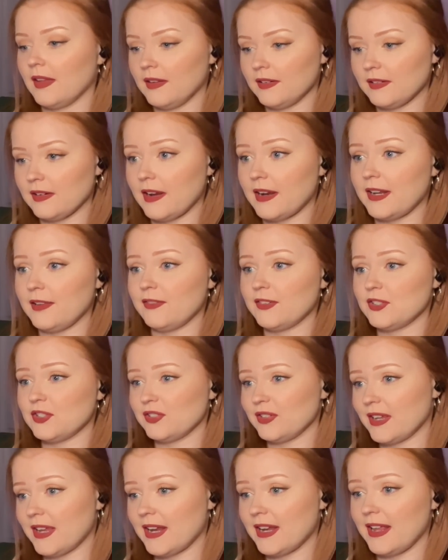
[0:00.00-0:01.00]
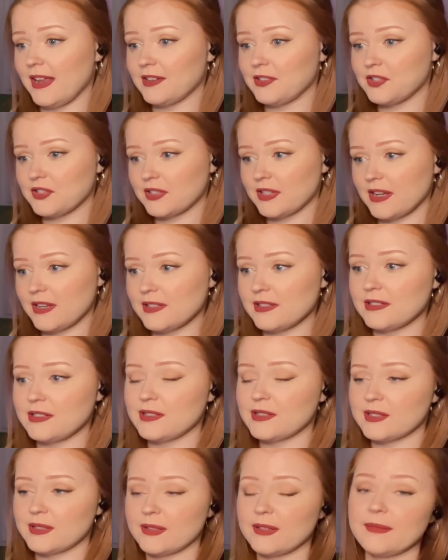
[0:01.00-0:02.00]
Not even doing any
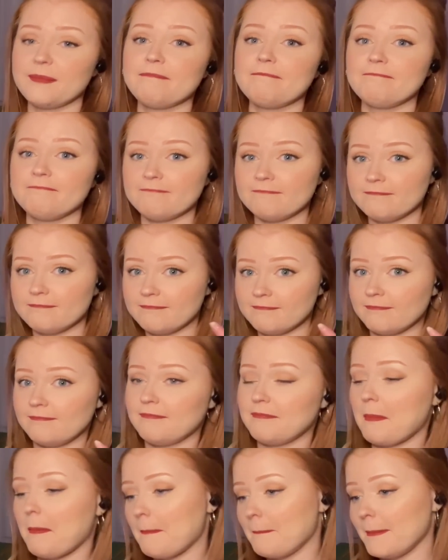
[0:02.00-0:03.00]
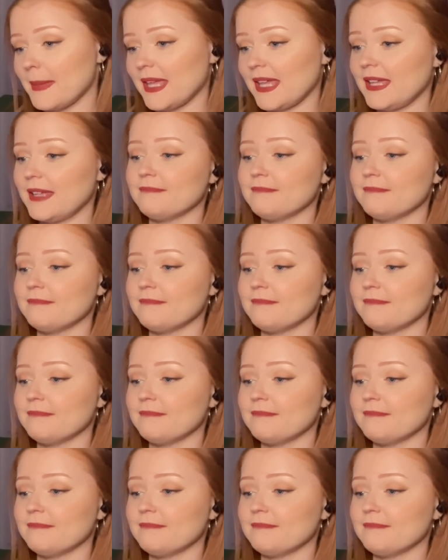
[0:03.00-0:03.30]
exercises. Me.